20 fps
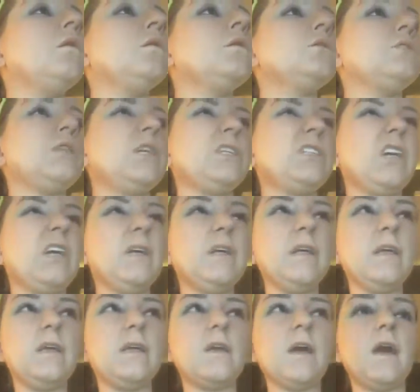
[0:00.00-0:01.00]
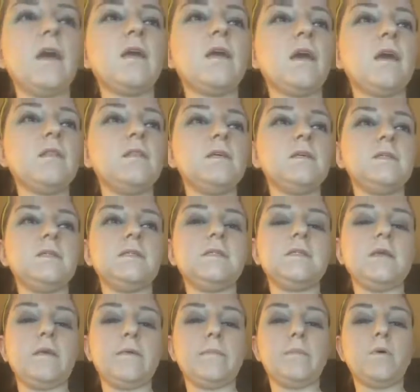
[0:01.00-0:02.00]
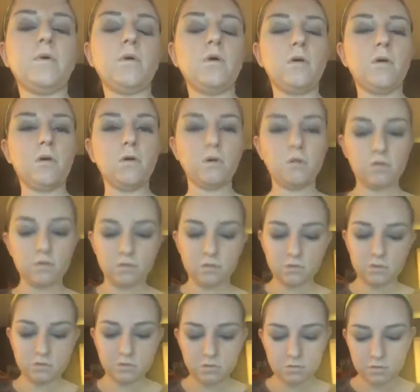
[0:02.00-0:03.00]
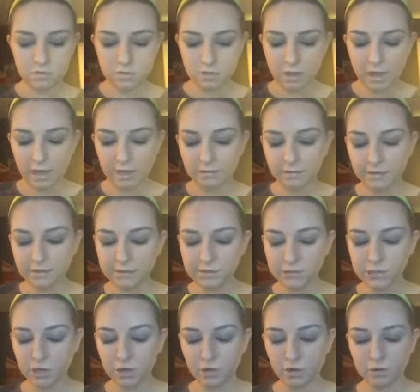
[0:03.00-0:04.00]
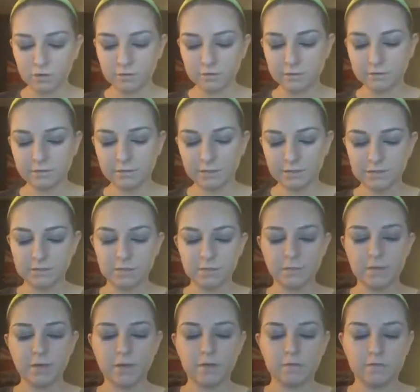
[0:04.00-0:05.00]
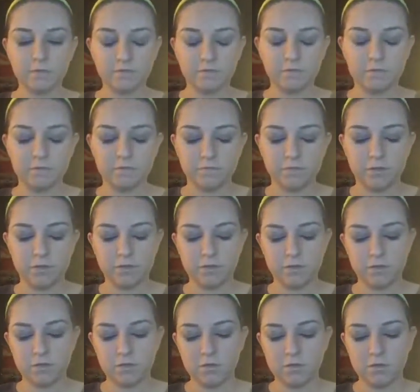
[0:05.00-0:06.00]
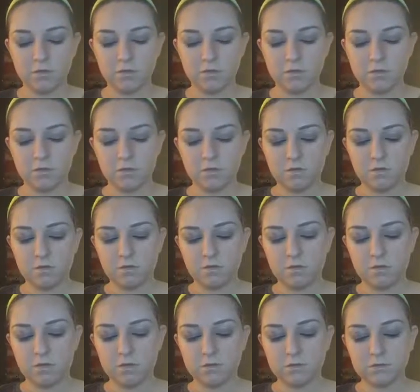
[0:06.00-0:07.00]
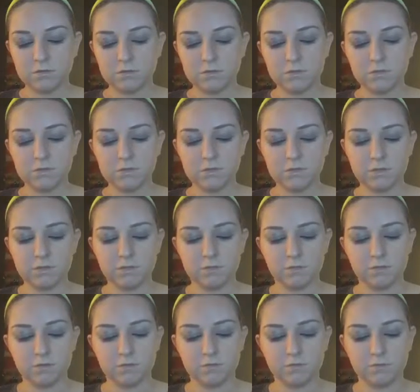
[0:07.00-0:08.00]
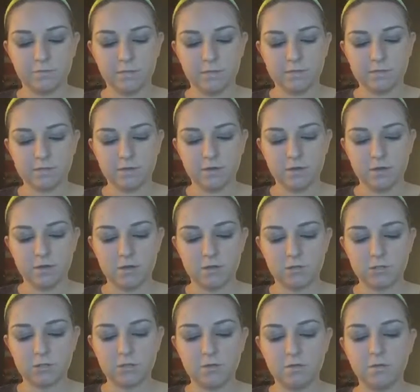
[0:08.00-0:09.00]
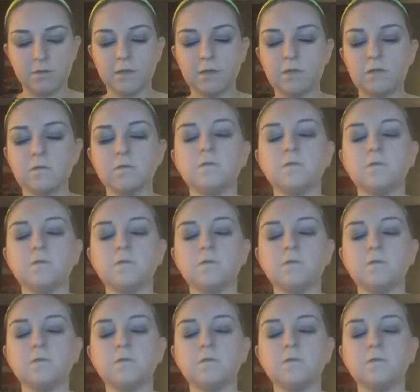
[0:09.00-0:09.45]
Should I try, like, I got this sample. I like Tarte. Like, that's, like, my other favorite. Let's just look at their mascara, shall we?